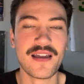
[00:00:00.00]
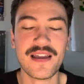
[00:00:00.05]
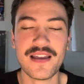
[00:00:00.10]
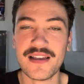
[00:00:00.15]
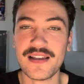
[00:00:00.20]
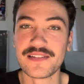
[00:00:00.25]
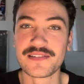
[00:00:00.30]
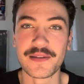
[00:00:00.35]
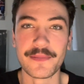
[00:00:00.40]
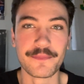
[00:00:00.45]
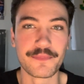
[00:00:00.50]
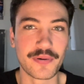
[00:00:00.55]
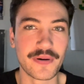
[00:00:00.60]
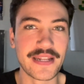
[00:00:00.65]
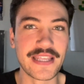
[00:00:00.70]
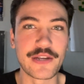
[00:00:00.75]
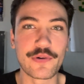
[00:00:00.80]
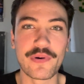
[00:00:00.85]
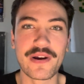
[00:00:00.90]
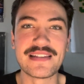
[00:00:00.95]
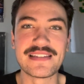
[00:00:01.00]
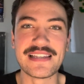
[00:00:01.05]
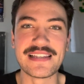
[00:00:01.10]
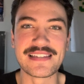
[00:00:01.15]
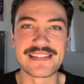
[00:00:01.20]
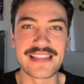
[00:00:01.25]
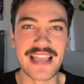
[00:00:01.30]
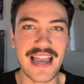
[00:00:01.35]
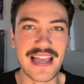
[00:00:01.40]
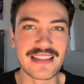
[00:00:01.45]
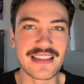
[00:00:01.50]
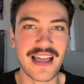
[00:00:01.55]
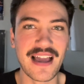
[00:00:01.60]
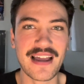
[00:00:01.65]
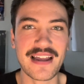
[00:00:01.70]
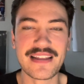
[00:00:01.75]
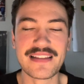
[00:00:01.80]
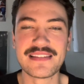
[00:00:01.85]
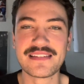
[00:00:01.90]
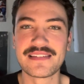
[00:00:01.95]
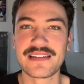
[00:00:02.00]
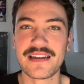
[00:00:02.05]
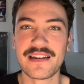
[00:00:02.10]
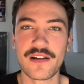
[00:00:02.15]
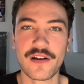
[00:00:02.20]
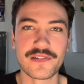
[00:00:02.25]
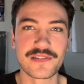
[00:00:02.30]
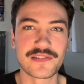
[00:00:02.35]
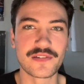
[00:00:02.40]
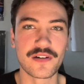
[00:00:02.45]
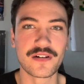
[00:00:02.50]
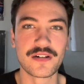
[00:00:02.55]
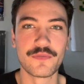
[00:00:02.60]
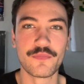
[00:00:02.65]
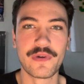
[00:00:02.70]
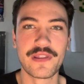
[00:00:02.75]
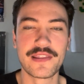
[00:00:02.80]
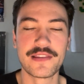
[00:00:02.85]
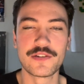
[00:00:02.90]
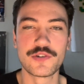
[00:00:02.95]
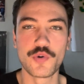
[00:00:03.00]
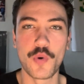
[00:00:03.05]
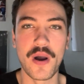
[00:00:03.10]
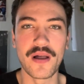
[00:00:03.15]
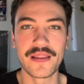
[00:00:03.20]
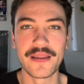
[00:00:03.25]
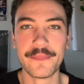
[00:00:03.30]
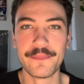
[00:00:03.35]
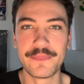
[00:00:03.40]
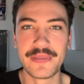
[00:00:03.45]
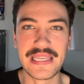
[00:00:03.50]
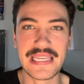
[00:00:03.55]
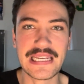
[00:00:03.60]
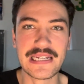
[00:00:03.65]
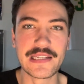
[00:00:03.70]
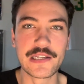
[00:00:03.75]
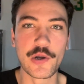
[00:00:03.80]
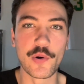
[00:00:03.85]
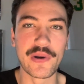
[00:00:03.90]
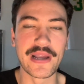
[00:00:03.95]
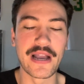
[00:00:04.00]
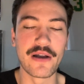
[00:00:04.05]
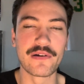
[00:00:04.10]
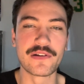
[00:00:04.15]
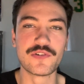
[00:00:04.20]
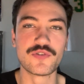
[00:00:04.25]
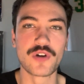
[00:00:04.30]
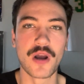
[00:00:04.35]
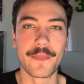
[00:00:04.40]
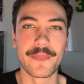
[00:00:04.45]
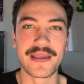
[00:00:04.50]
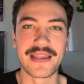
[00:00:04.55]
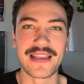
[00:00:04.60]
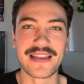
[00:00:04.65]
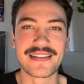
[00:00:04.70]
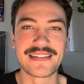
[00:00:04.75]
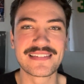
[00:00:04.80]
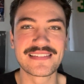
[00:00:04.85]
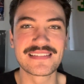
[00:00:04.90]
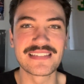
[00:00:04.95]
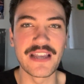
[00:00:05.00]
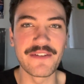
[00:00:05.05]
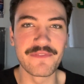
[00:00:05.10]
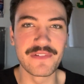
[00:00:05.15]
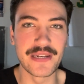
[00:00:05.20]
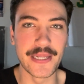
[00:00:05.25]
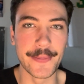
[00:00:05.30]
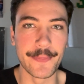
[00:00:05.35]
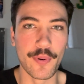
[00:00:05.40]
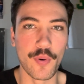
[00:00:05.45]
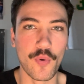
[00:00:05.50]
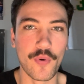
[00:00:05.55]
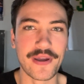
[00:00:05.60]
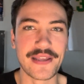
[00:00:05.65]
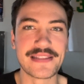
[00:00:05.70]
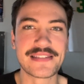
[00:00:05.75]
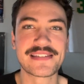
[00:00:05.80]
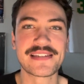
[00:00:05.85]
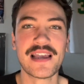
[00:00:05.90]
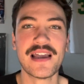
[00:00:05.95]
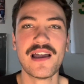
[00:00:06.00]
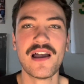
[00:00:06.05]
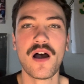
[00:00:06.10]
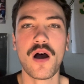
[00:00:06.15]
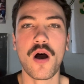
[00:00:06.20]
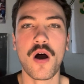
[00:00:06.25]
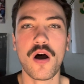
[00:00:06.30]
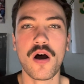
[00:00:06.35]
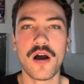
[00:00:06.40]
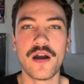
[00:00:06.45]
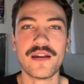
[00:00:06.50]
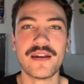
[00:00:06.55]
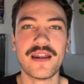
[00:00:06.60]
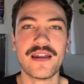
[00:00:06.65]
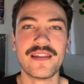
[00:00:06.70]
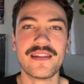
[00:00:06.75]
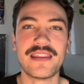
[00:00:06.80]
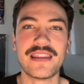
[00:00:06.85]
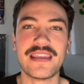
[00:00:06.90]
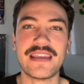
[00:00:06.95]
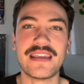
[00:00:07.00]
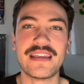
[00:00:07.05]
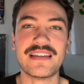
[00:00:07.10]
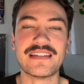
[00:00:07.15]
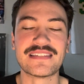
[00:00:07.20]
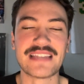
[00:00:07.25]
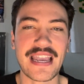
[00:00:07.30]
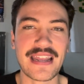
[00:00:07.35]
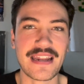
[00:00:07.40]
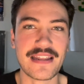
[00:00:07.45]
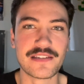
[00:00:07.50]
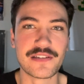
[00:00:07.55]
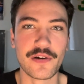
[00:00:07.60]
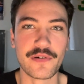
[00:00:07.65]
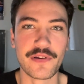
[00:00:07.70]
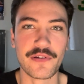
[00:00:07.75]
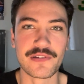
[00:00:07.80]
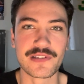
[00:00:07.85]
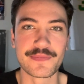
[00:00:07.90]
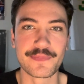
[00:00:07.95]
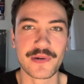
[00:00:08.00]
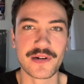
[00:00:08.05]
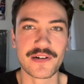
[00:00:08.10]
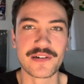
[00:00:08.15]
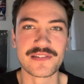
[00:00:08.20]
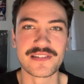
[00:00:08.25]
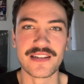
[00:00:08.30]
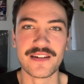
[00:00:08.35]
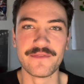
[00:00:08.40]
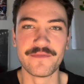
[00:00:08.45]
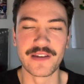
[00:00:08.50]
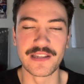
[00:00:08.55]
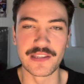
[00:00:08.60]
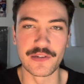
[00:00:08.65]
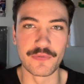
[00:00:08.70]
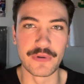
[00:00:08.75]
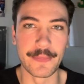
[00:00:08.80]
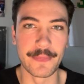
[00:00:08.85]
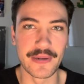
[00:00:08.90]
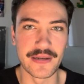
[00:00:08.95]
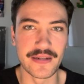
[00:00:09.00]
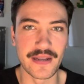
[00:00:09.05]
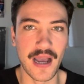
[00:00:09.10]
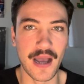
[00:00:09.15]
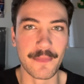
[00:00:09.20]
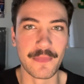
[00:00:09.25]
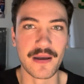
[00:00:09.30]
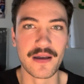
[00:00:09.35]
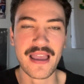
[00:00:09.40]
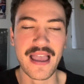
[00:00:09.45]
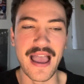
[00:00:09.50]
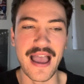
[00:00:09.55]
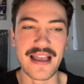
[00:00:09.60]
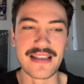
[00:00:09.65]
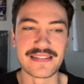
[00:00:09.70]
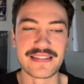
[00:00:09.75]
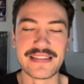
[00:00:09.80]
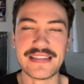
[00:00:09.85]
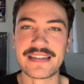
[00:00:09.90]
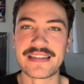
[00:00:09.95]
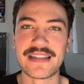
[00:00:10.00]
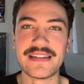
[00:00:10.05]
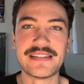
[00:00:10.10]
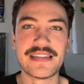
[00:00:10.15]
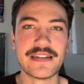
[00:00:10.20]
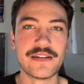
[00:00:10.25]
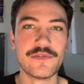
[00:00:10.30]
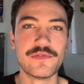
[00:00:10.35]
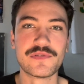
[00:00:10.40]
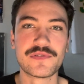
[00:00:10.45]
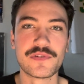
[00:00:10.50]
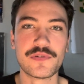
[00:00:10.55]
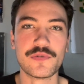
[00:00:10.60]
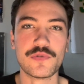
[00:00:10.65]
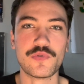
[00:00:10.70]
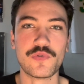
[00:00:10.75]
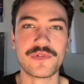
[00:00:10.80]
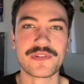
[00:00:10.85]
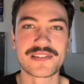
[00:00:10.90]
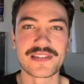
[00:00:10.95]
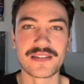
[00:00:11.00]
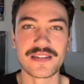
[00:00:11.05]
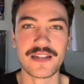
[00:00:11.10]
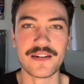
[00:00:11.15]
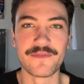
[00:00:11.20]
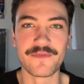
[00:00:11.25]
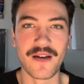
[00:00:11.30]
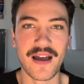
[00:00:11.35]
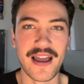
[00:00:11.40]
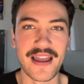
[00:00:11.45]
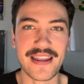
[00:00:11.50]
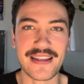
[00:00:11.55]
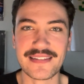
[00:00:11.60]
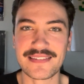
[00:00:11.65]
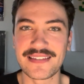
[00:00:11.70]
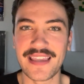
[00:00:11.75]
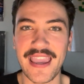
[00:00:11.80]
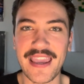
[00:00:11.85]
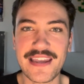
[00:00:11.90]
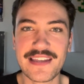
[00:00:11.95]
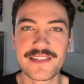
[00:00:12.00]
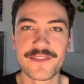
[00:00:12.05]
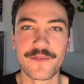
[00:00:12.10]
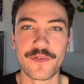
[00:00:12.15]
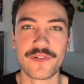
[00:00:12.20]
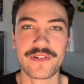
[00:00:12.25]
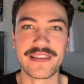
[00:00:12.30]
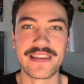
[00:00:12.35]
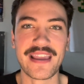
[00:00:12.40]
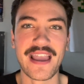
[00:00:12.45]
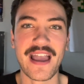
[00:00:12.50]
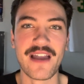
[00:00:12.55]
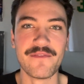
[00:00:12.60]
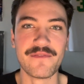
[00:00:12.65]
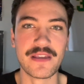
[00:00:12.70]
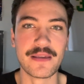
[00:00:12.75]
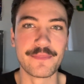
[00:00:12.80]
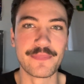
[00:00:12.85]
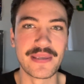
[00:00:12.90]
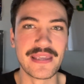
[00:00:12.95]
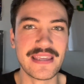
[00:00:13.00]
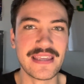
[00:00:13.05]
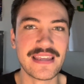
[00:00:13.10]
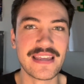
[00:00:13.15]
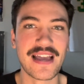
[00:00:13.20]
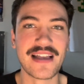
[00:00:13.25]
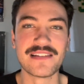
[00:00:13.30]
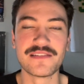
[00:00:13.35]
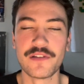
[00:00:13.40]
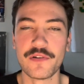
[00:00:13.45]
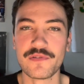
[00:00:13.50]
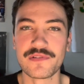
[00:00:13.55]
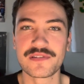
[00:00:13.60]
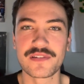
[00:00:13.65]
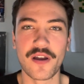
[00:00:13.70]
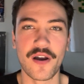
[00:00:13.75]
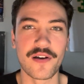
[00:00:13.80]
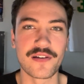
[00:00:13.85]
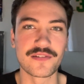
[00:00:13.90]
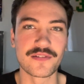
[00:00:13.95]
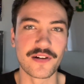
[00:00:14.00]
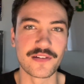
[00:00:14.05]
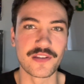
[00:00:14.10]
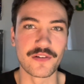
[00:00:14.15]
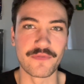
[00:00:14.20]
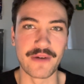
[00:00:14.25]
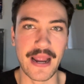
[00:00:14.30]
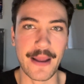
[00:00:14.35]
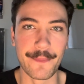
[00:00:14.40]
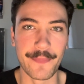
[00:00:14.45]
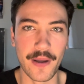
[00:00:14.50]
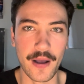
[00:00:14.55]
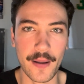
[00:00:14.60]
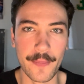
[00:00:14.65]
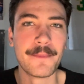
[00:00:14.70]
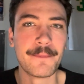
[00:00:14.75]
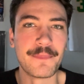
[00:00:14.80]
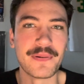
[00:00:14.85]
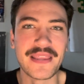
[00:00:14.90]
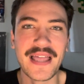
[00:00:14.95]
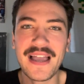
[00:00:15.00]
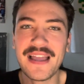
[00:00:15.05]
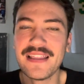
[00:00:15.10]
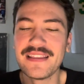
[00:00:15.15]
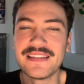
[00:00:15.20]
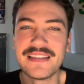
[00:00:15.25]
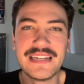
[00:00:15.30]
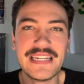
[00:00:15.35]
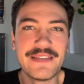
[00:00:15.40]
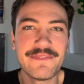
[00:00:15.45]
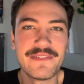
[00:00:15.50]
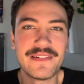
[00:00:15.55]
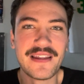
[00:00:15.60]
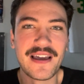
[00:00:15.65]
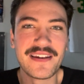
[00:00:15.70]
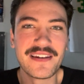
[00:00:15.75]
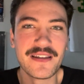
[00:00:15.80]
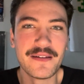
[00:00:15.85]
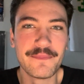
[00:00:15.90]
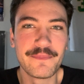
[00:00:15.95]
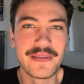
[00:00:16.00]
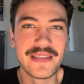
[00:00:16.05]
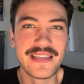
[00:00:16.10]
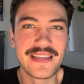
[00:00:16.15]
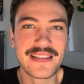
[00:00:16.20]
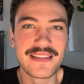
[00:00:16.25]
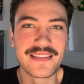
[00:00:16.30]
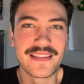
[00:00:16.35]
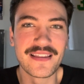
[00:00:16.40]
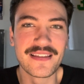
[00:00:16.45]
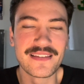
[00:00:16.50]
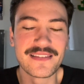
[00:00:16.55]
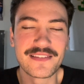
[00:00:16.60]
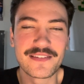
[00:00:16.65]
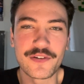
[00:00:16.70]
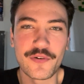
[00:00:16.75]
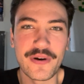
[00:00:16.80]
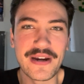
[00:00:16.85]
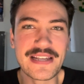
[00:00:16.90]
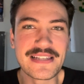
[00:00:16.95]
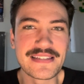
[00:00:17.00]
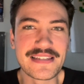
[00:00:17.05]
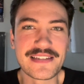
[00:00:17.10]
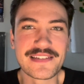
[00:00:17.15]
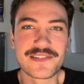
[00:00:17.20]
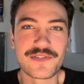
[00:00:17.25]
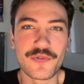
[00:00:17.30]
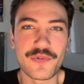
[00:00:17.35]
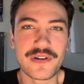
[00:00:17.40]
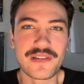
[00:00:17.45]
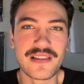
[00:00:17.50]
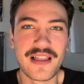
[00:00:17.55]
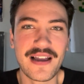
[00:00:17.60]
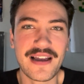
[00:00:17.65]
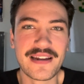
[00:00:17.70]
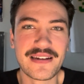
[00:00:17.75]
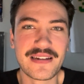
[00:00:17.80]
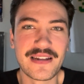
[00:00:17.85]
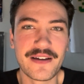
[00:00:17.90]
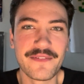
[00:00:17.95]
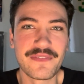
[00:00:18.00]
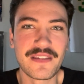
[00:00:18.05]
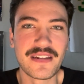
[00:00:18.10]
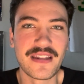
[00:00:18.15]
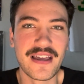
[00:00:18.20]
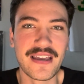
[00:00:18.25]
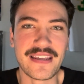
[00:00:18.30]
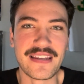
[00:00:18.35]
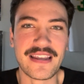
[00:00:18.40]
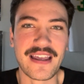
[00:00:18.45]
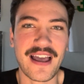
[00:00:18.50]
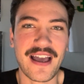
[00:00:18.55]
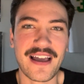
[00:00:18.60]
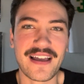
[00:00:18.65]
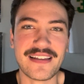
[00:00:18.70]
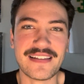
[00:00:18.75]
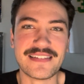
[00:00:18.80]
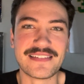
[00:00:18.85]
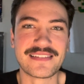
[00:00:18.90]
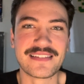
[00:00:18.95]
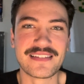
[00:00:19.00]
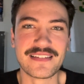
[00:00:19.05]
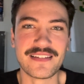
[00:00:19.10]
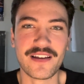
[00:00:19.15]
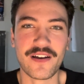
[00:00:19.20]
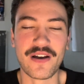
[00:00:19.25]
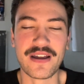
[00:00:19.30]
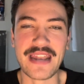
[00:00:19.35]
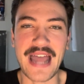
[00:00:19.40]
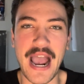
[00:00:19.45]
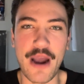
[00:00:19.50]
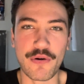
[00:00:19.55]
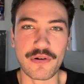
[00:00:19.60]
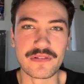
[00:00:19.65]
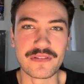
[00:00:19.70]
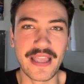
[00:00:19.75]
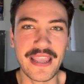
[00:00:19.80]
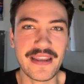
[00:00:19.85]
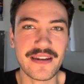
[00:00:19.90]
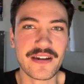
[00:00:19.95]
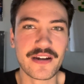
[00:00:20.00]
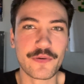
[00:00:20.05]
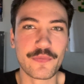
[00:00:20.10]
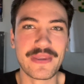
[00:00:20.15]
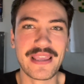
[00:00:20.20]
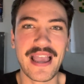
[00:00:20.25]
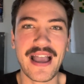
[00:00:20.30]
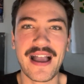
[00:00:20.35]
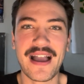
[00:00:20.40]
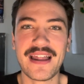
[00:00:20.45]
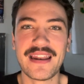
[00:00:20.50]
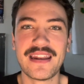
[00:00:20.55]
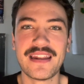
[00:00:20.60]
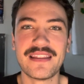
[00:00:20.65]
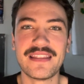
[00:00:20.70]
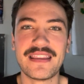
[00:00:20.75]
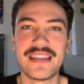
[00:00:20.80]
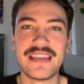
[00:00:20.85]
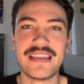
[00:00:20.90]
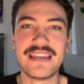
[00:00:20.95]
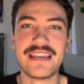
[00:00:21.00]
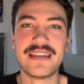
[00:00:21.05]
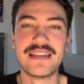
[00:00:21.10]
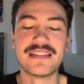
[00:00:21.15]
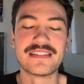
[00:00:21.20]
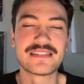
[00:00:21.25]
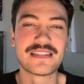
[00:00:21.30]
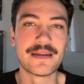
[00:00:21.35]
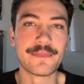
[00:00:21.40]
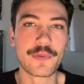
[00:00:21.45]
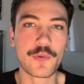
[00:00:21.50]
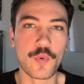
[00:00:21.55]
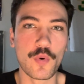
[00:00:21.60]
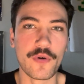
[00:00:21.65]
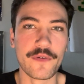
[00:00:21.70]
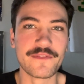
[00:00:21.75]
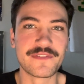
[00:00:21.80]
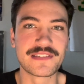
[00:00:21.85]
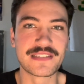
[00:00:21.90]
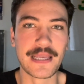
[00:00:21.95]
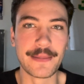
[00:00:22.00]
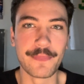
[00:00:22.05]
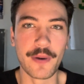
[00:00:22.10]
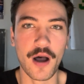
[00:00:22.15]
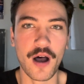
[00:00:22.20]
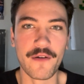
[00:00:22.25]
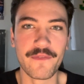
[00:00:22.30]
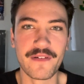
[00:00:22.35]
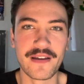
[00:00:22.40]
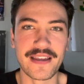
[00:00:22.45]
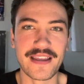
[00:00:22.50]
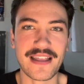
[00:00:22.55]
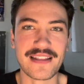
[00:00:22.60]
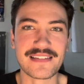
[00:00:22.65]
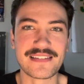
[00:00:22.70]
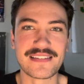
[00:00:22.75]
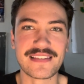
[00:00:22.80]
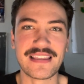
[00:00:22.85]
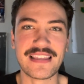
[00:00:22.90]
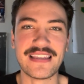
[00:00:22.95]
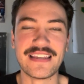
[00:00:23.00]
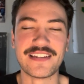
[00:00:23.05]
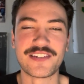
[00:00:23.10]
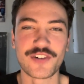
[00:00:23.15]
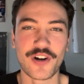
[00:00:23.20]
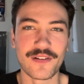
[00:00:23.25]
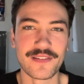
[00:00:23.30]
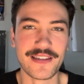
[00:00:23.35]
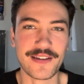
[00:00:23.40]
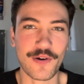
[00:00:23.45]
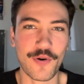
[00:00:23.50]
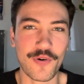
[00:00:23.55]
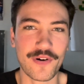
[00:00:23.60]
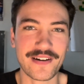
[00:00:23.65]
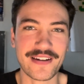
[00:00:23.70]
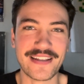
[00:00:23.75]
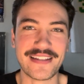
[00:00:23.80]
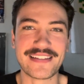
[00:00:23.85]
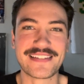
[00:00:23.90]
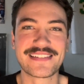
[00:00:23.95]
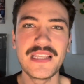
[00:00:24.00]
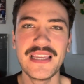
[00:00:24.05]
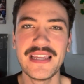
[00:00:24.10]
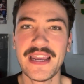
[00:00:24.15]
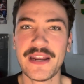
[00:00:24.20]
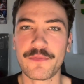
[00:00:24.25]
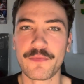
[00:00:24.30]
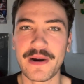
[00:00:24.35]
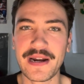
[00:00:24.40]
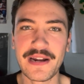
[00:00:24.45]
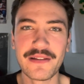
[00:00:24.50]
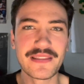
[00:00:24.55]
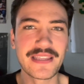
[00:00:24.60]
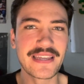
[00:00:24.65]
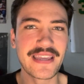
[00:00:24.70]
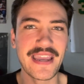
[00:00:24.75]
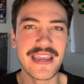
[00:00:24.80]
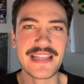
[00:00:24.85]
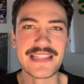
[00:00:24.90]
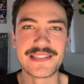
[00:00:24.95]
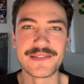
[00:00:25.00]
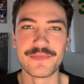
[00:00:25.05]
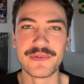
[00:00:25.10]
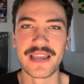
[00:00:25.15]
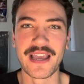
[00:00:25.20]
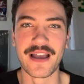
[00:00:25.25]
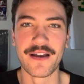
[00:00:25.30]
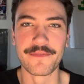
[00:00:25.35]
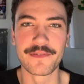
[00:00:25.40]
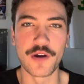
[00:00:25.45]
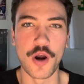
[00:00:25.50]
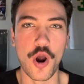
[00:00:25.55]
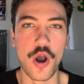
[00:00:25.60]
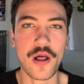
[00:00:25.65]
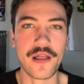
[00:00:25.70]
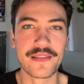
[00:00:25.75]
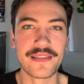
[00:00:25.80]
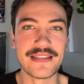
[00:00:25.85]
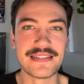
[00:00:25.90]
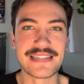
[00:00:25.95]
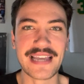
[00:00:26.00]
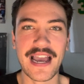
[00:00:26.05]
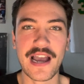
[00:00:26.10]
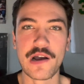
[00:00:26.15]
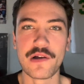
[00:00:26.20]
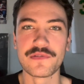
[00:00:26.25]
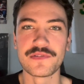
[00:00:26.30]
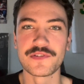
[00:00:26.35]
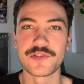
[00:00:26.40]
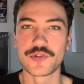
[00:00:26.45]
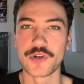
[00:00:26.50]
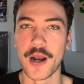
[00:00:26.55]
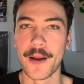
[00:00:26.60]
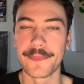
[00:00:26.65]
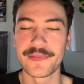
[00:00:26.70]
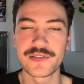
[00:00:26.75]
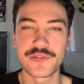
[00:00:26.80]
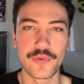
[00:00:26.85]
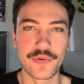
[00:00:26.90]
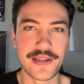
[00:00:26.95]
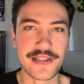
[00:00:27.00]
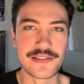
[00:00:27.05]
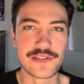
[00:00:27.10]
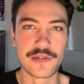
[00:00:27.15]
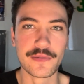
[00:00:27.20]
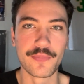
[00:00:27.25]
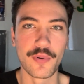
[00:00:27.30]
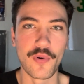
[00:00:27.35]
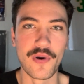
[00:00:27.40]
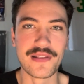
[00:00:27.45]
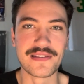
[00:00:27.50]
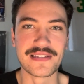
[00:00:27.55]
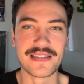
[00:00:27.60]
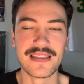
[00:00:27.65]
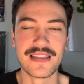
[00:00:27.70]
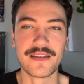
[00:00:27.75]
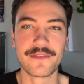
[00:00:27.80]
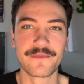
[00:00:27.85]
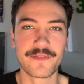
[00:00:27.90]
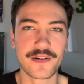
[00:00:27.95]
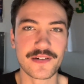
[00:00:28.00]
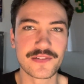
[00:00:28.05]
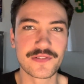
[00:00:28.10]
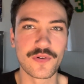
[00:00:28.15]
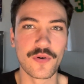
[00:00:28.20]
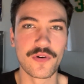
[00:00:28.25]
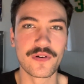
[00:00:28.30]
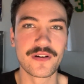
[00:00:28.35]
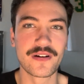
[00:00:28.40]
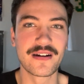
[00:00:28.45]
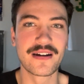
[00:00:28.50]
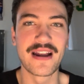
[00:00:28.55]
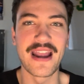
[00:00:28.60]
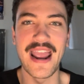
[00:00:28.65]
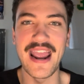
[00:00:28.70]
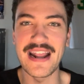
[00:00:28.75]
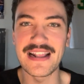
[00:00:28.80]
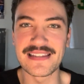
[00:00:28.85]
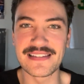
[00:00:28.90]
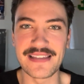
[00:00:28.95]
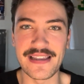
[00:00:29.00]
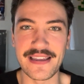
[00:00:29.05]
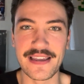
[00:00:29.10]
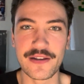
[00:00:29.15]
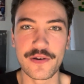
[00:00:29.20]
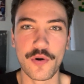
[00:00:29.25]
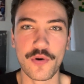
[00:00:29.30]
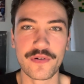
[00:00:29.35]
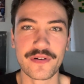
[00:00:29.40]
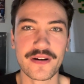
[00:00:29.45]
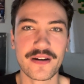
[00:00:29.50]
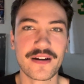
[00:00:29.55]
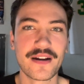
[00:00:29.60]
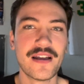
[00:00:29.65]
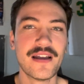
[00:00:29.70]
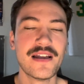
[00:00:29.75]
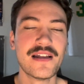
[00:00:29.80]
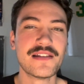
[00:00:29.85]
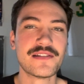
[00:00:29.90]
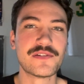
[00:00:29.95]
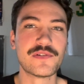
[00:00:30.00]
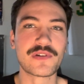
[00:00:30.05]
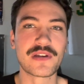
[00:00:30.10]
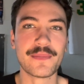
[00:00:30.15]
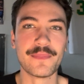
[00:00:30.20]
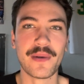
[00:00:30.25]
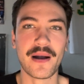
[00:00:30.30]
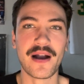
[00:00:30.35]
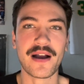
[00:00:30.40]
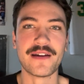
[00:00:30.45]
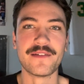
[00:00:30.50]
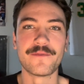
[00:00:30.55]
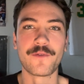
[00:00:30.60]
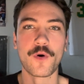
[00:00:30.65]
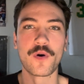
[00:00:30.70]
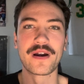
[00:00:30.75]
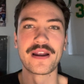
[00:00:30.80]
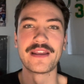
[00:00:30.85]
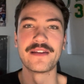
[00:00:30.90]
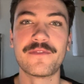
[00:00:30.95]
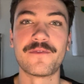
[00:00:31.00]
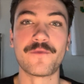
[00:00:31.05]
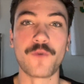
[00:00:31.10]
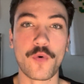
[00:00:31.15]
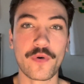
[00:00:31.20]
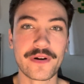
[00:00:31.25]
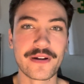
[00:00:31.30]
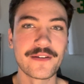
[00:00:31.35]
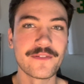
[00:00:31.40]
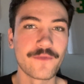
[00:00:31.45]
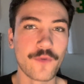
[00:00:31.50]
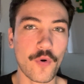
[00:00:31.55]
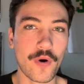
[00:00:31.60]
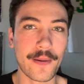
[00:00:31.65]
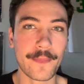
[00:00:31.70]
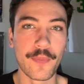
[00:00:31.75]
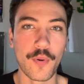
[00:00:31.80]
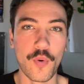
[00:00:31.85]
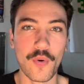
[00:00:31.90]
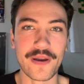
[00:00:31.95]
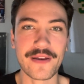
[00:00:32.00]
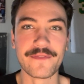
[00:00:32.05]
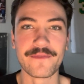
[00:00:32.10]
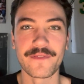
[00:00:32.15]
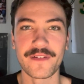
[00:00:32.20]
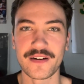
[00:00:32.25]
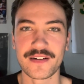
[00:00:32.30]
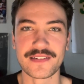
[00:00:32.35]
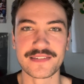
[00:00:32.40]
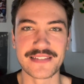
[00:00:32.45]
some pretty crazy stat lines. It all started with Joel Embiid going out and dropping 70 points on the San Antonio Spurs and Victor Wembanyama as he continues to solidify his case for the MVP as those talks start to ramp up. But that didn't even end up being the craziest storyline of the night, as an hour later we had the Timberwolves tip off against the Charlotte Hornets, and right out the gates we have Karl-Anthony Towns drop 22 points in the first quarter and second quarter to combine for a 44-point first